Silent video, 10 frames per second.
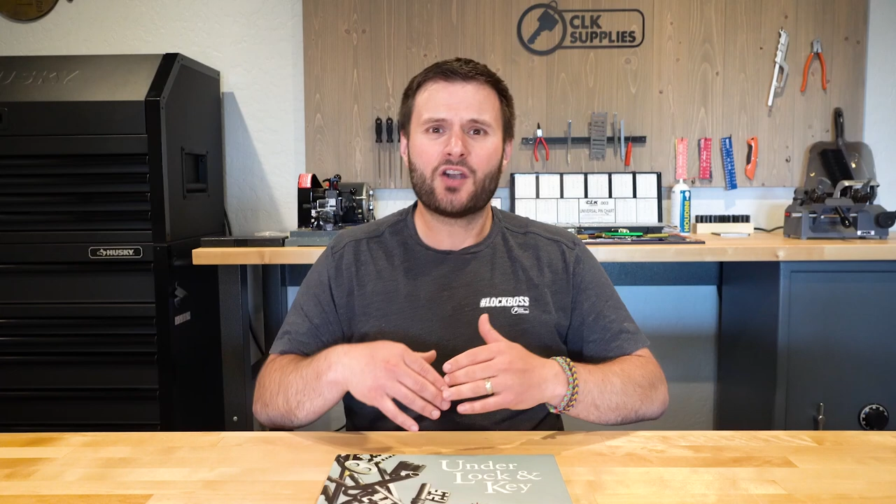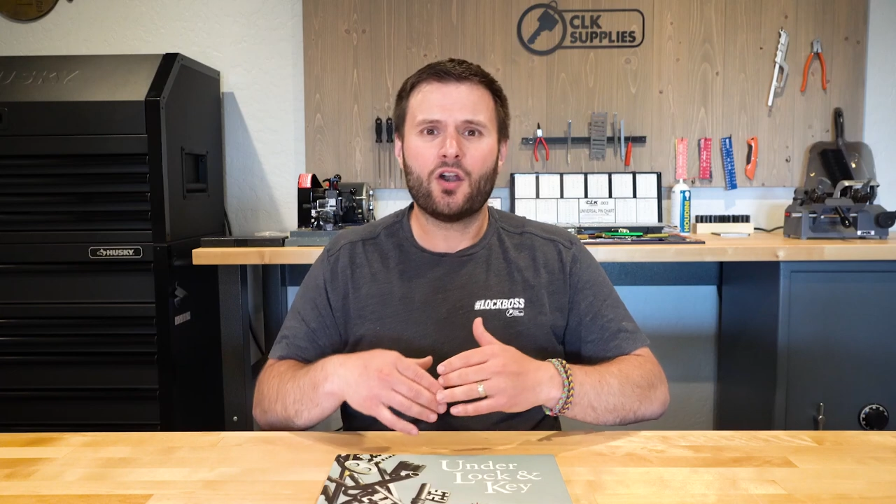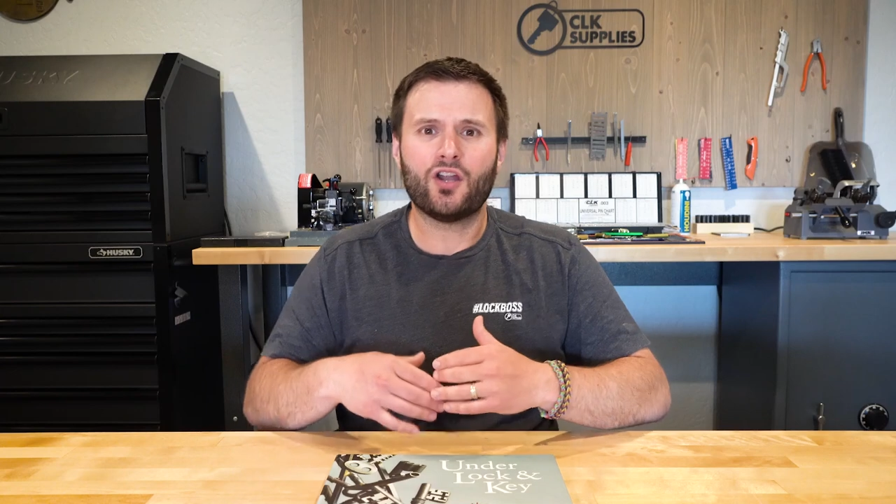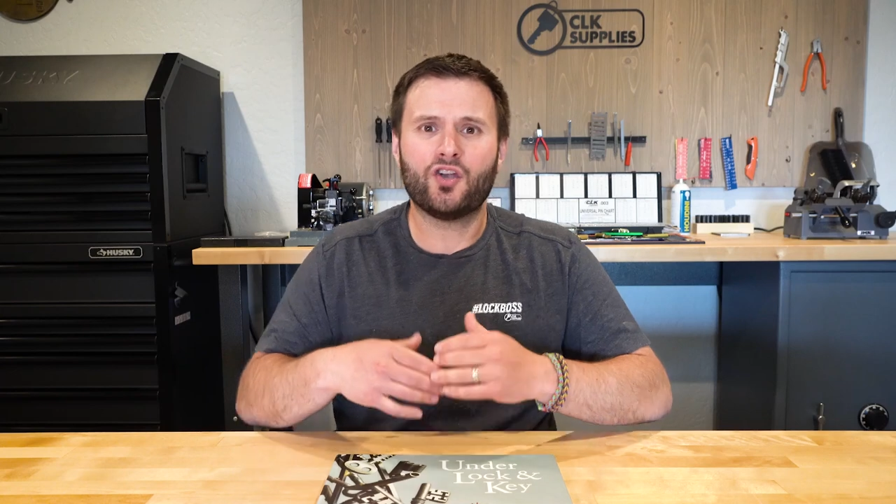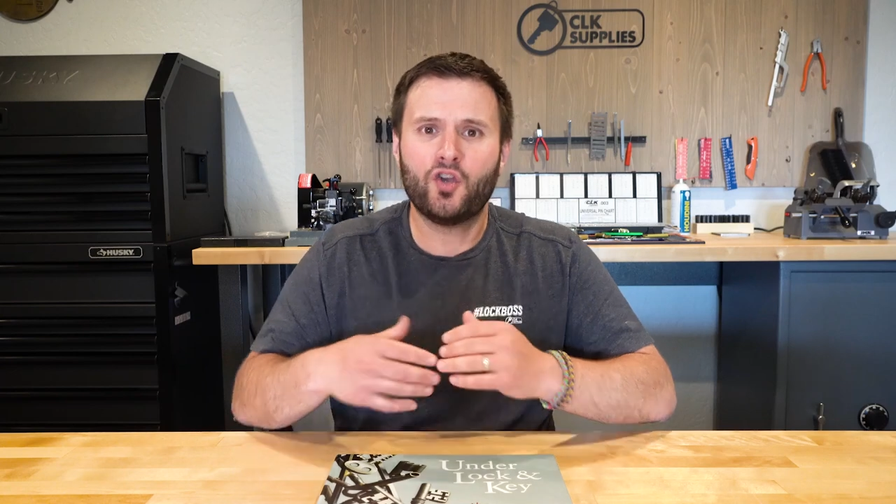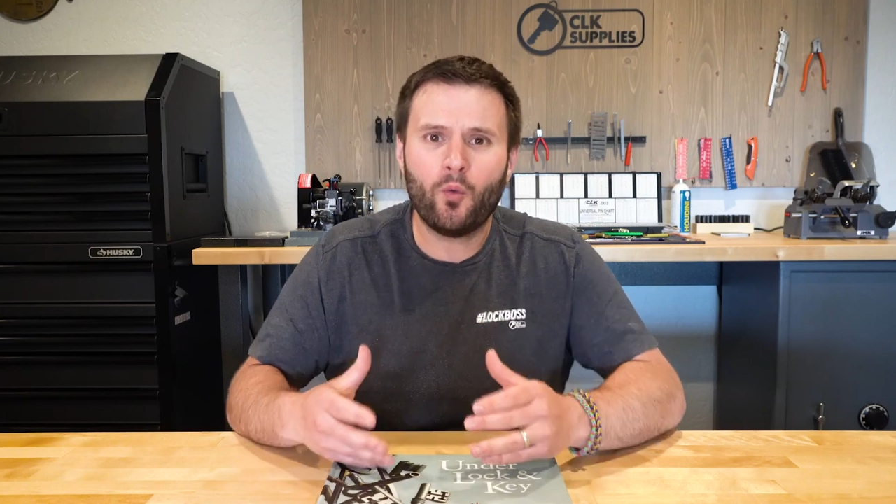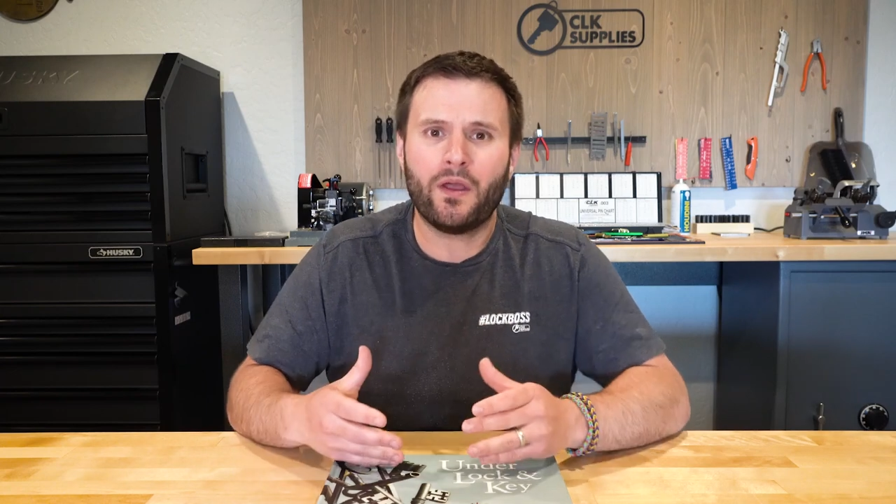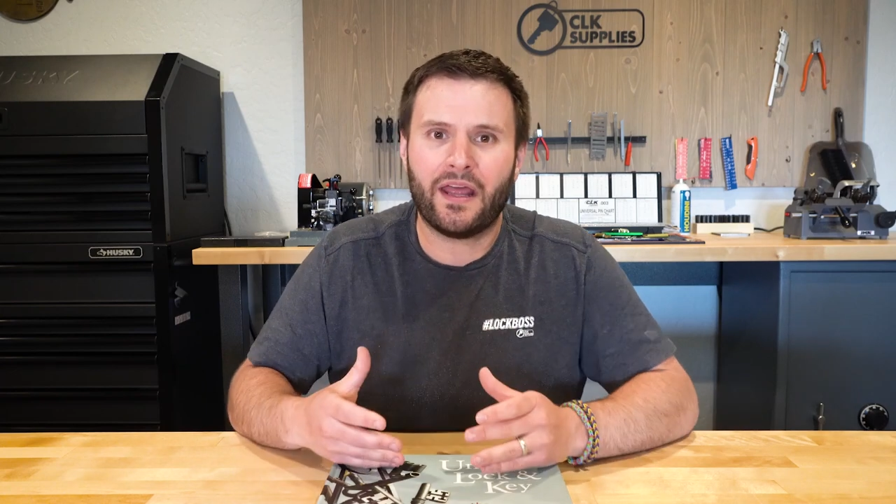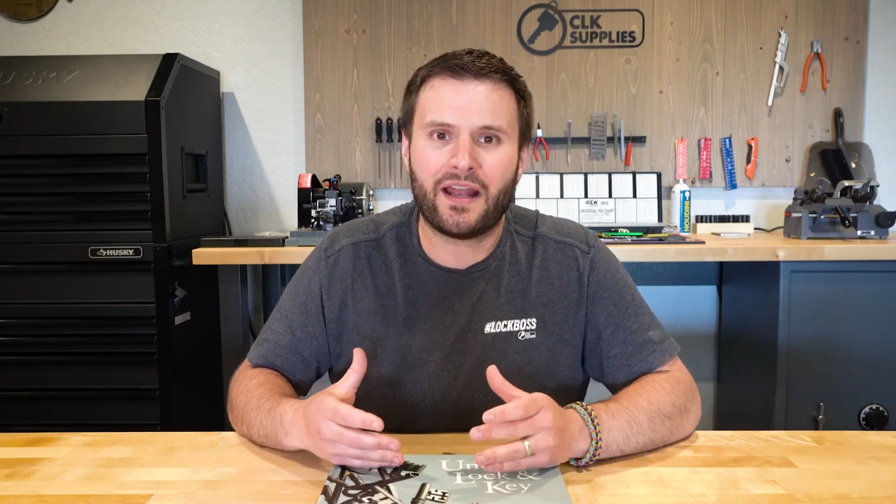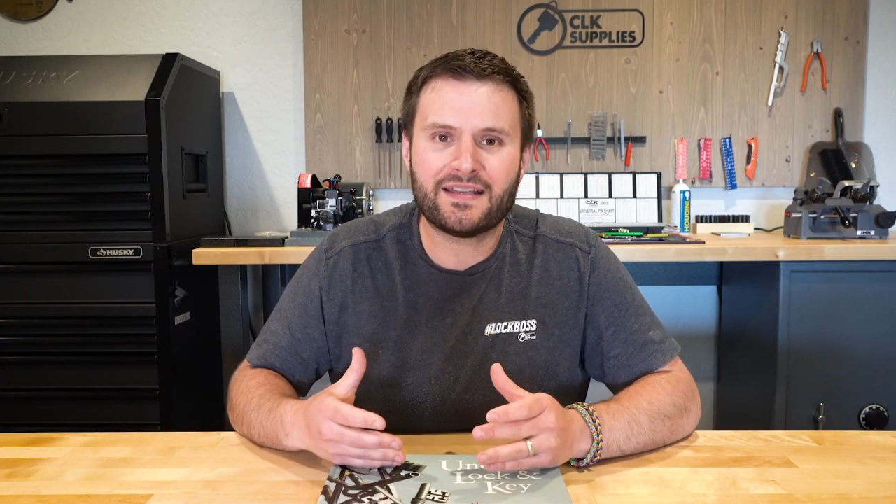started
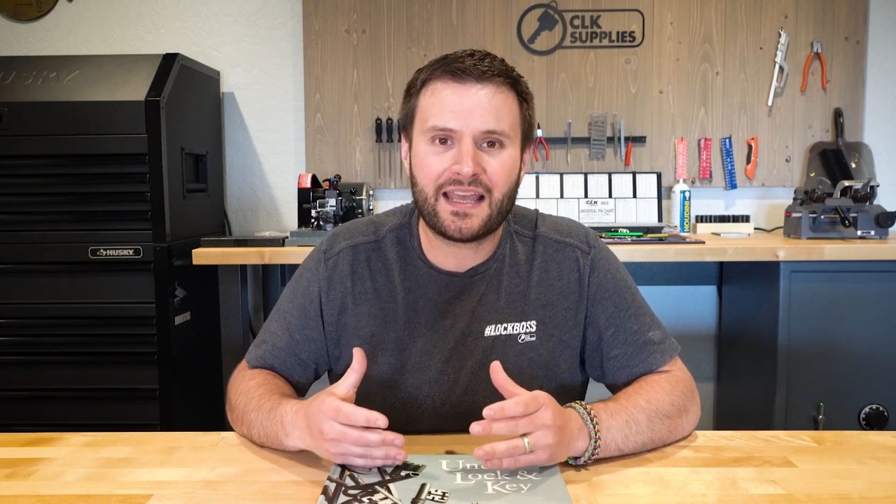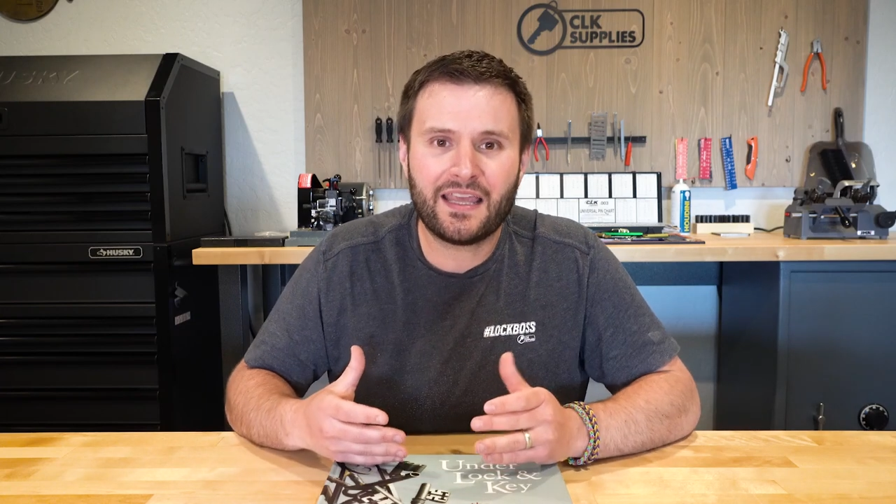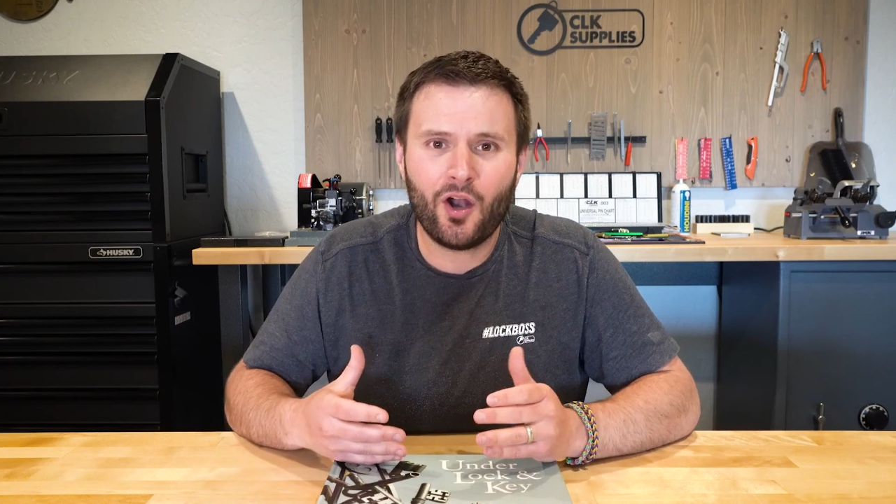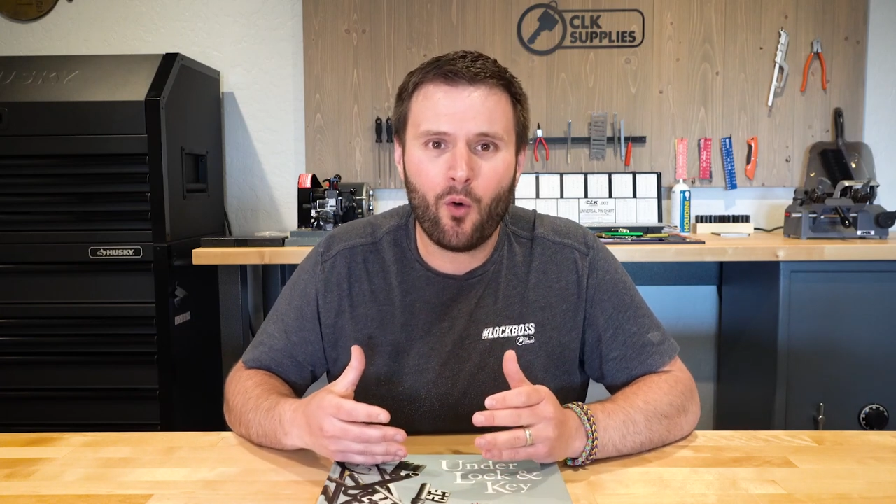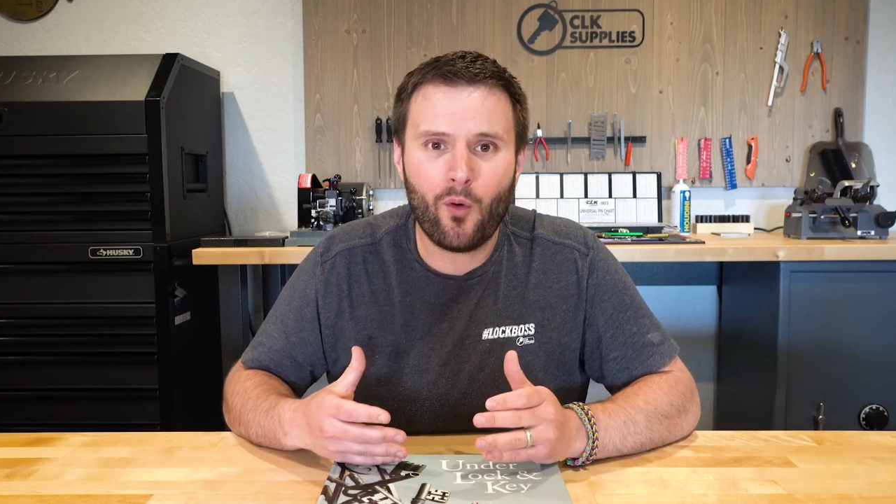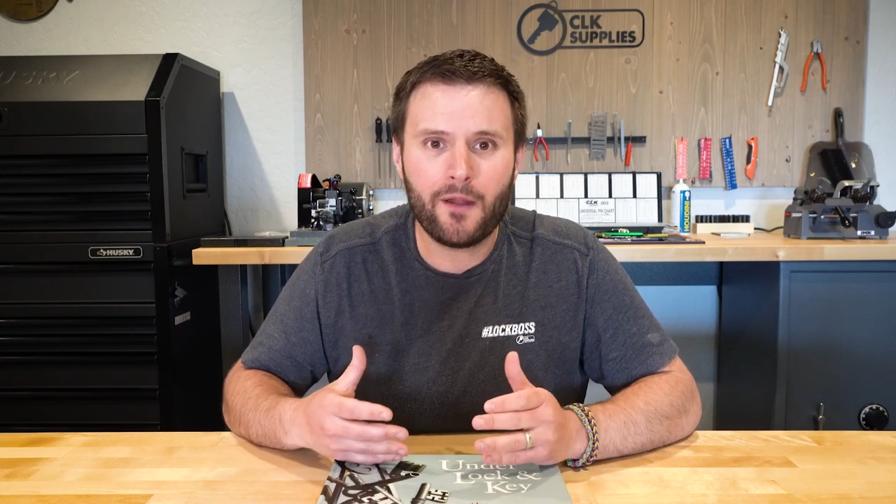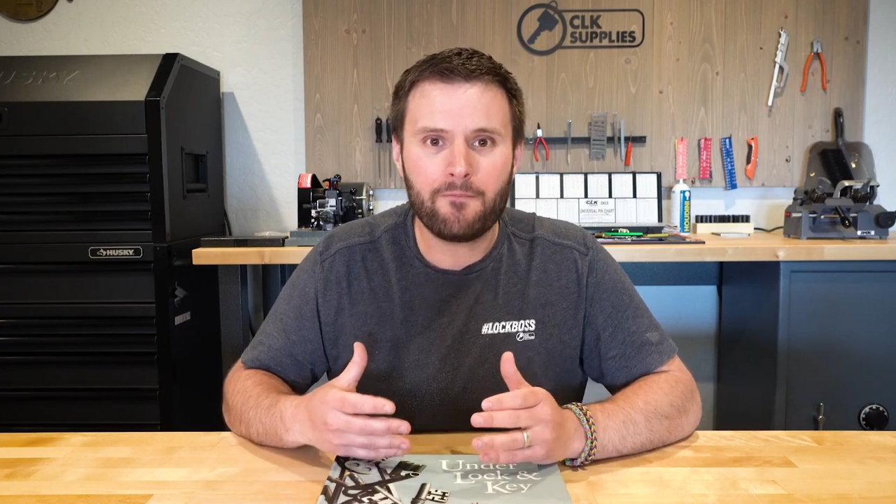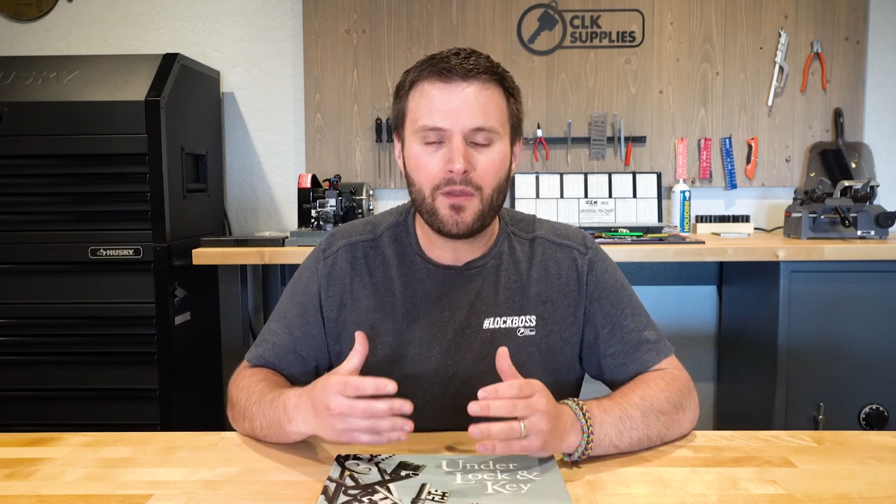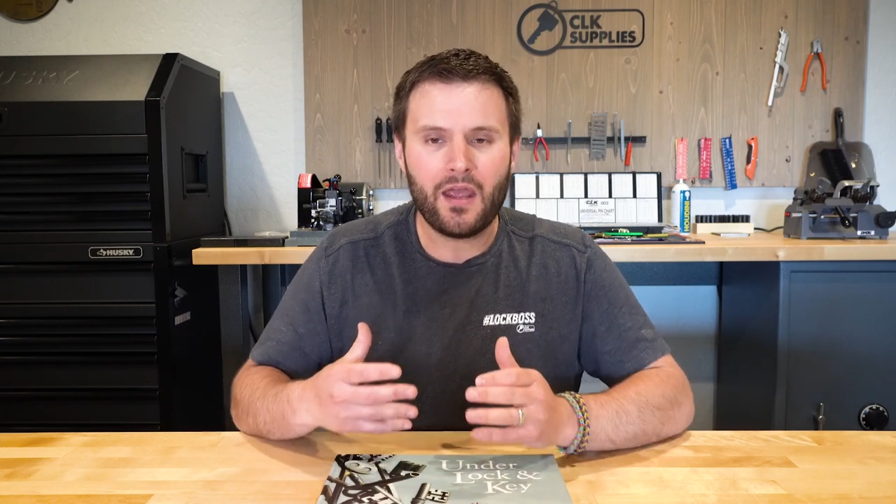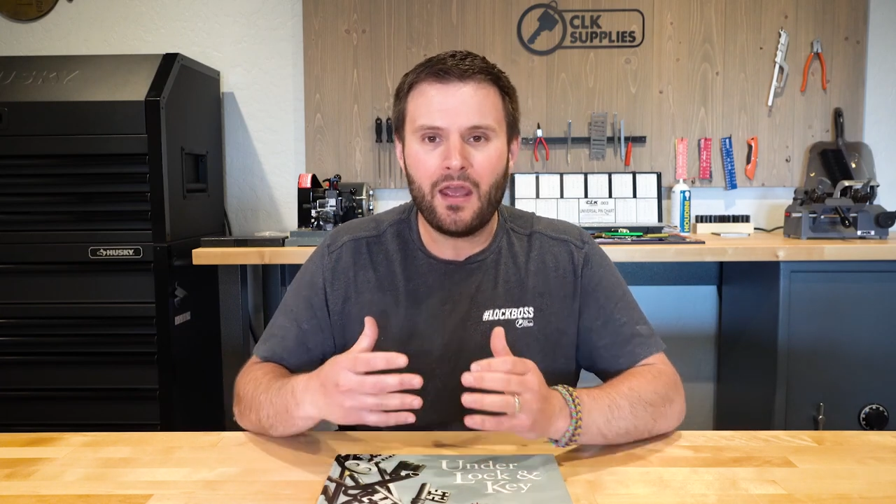doing it, I was like, you know what?